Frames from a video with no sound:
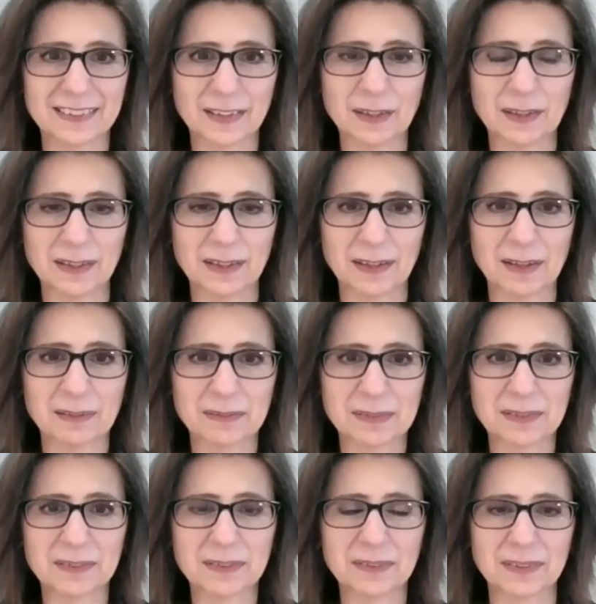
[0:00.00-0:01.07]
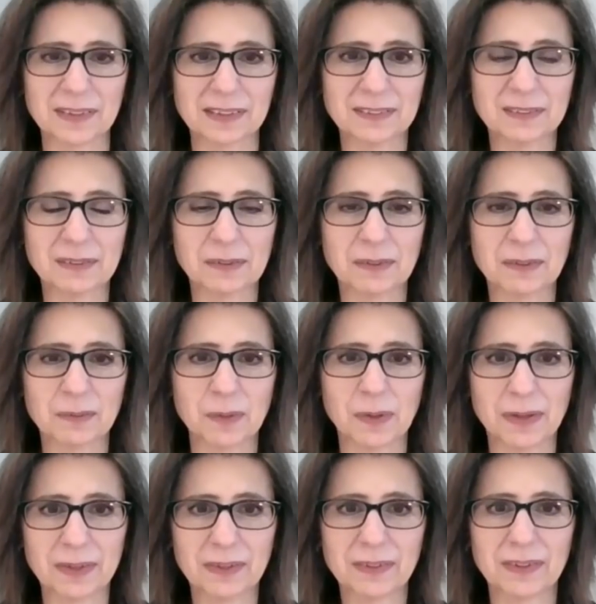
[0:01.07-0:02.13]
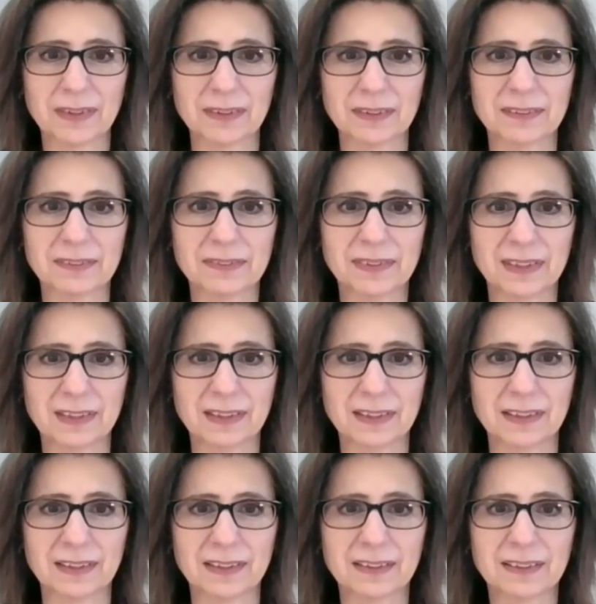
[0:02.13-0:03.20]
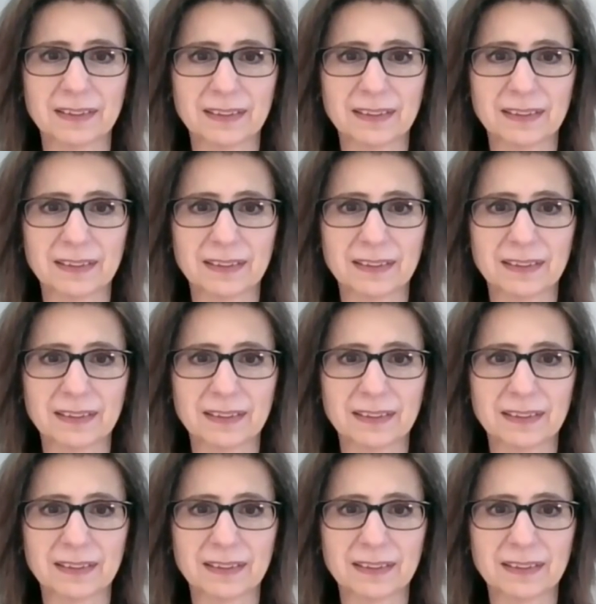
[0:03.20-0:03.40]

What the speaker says: And absolutely. So the water and the feeling,